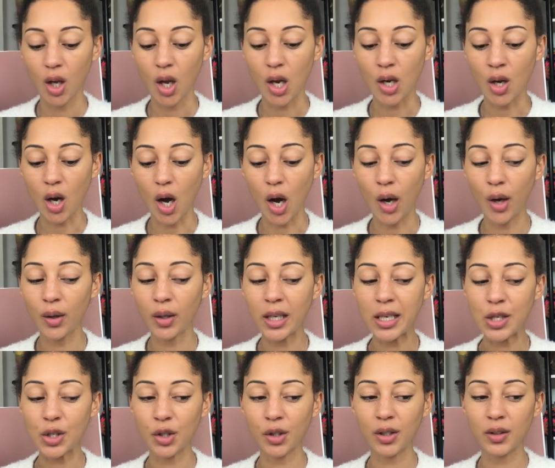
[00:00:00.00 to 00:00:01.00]
not only
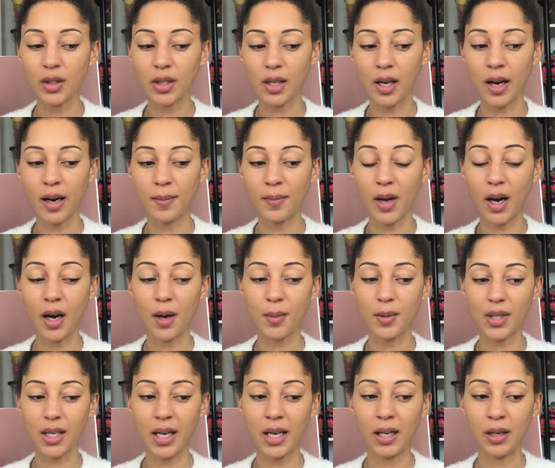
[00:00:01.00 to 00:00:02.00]
during the time that I
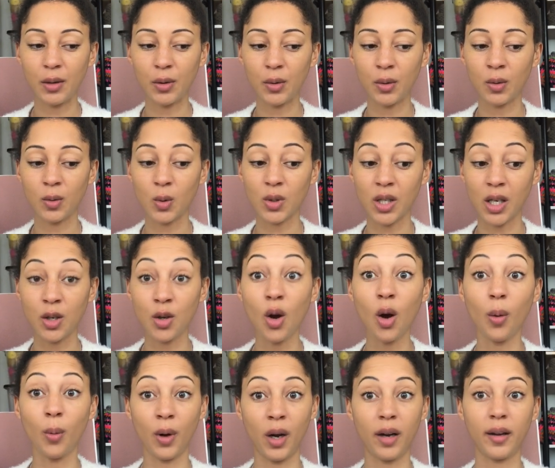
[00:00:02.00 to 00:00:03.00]
was ill was I
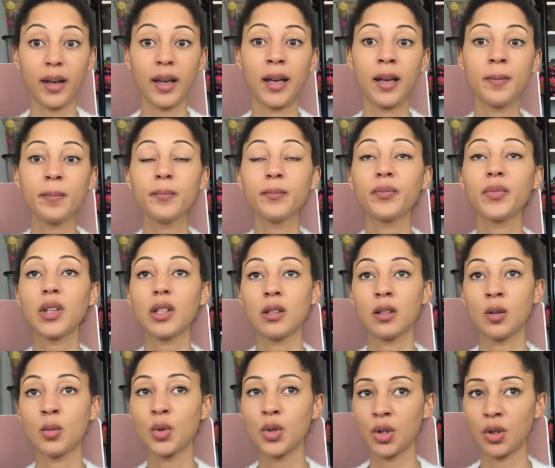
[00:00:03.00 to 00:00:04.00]
not working and
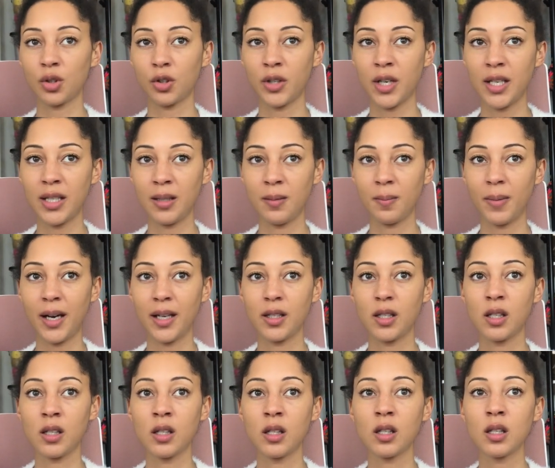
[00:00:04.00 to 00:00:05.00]
I wasn't creating
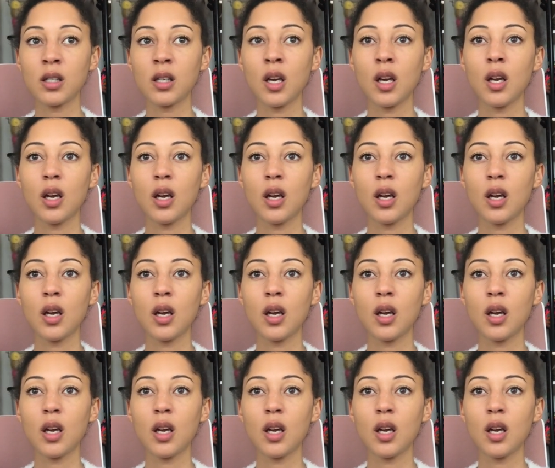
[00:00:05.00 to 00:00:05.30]
patterns,